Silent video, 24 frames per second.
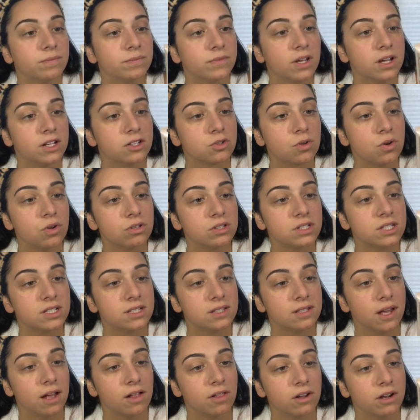It's called
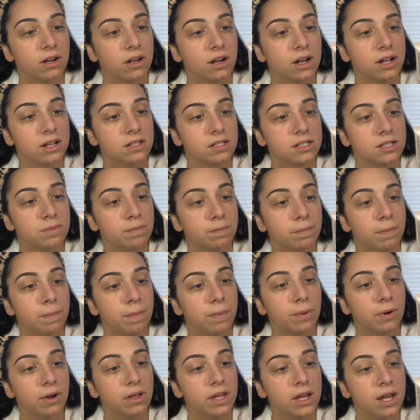Stellar. It's
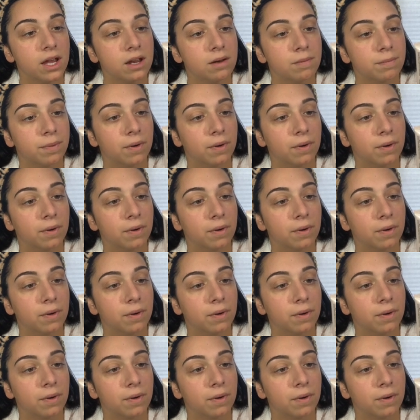brilliant